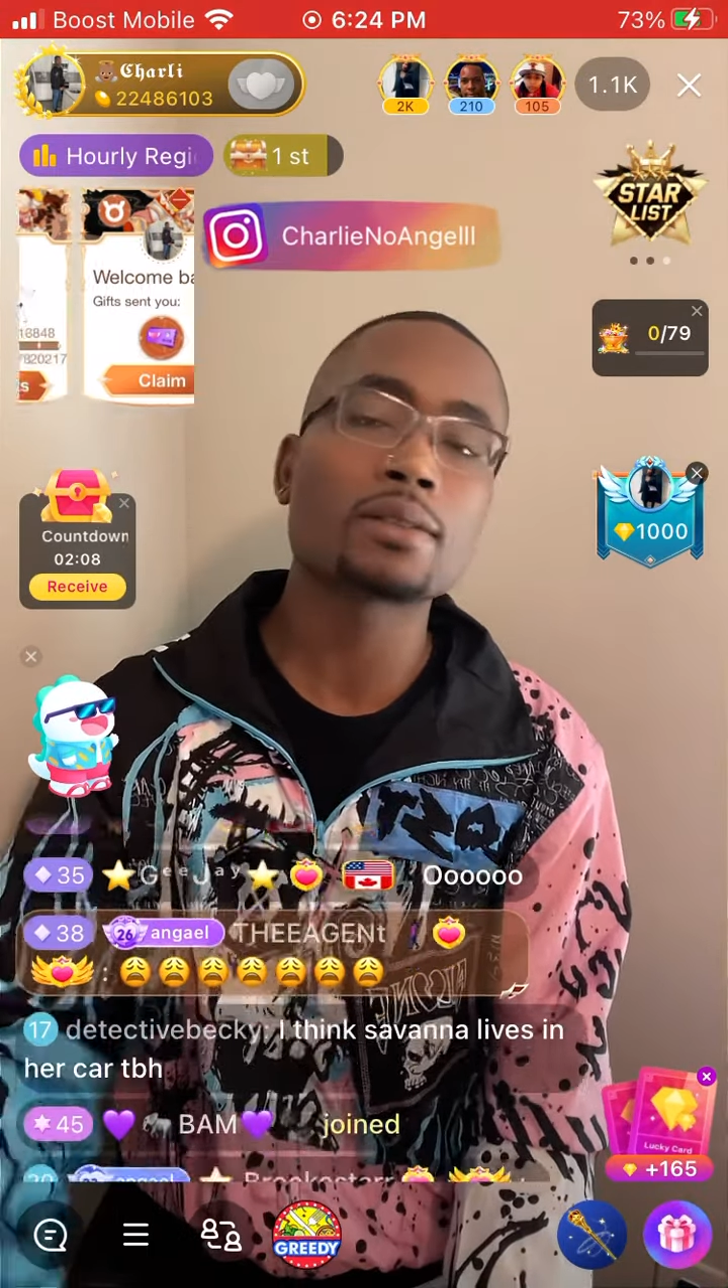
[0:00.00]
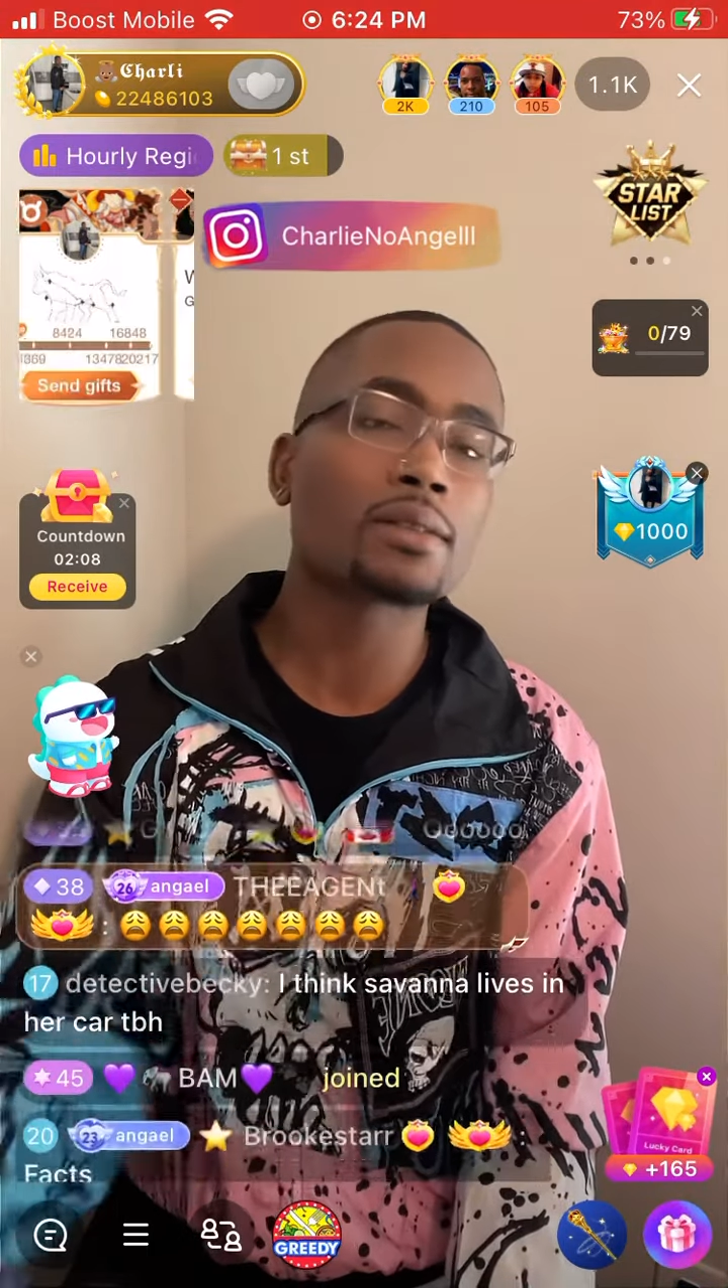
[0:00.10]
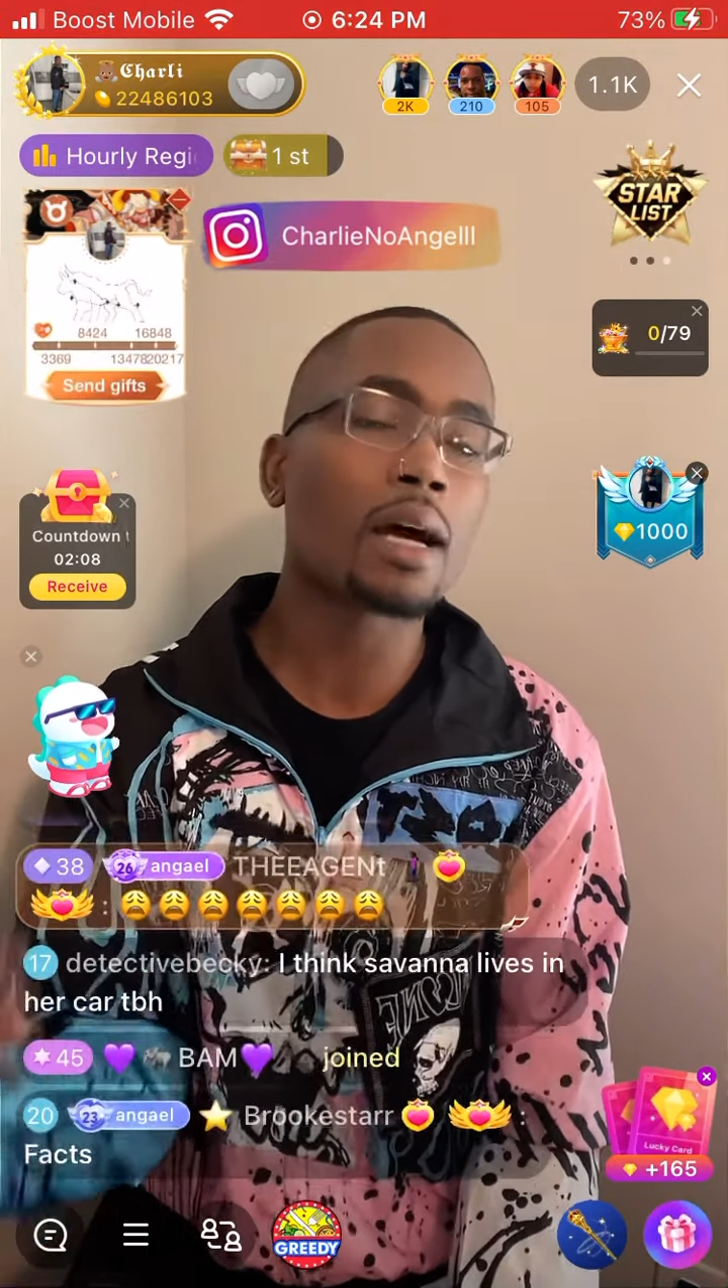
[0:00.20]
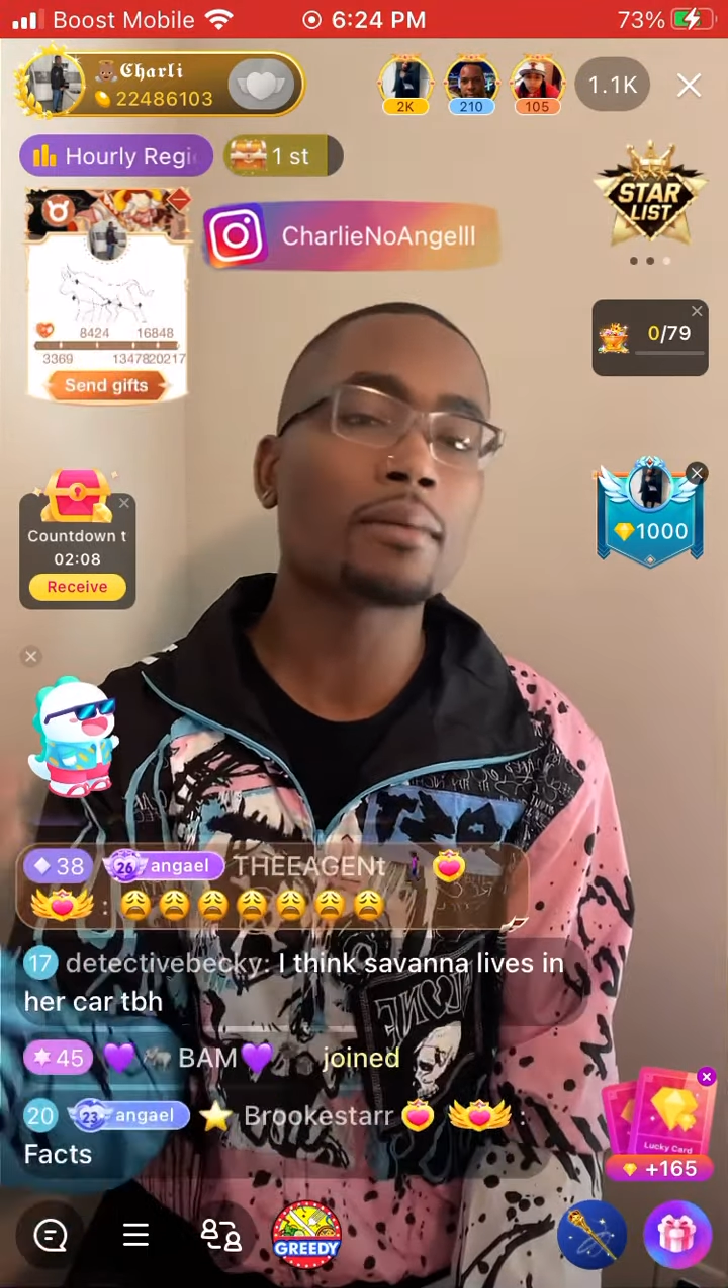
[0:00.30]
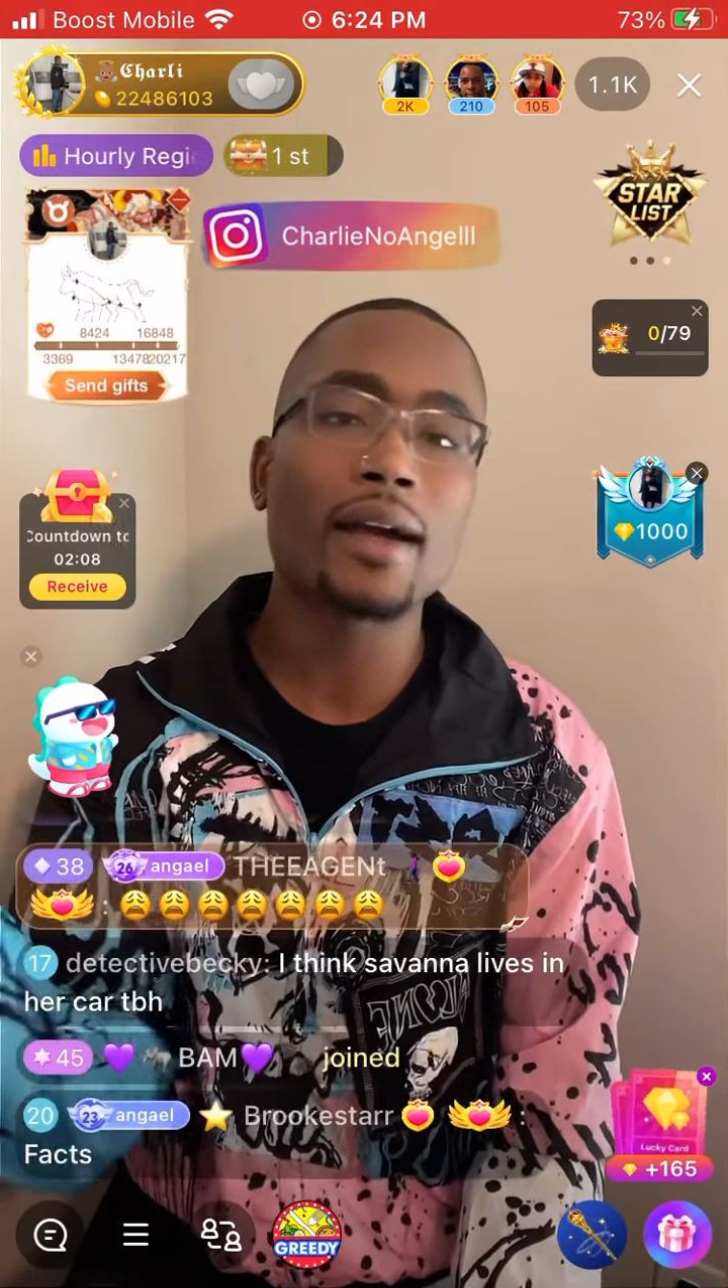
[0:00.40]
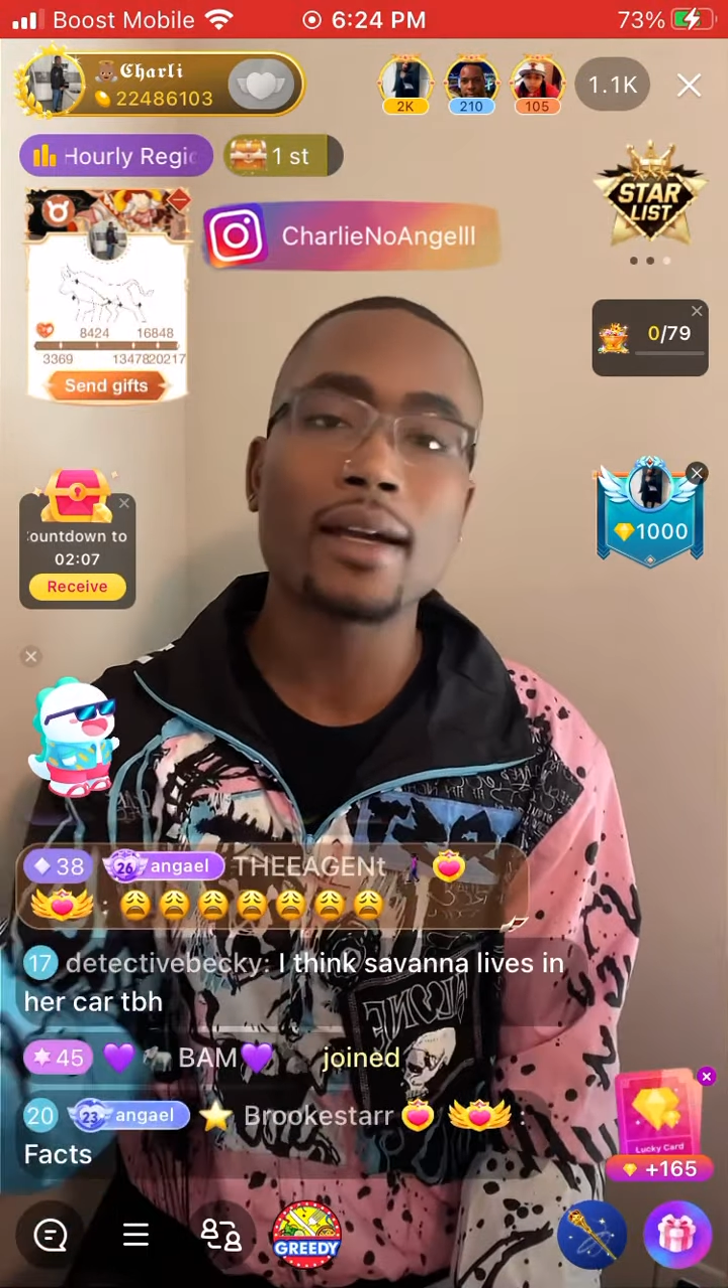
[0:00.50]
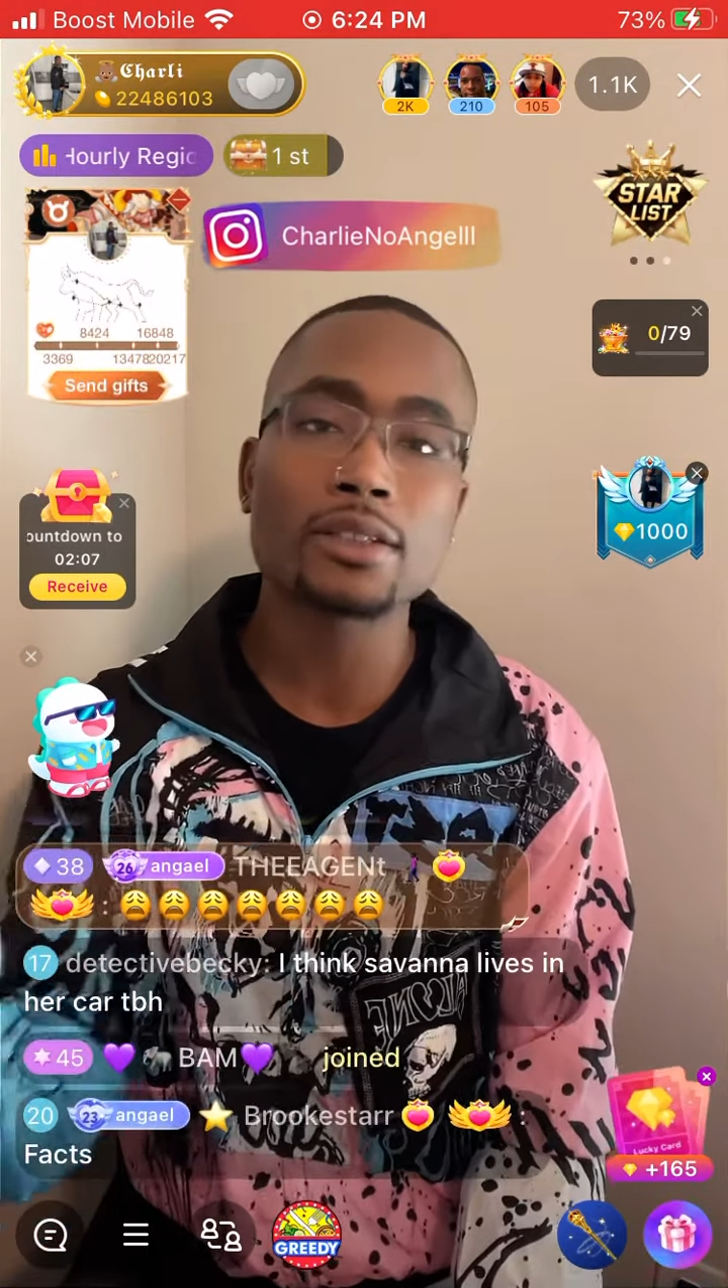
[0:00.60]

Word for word: time last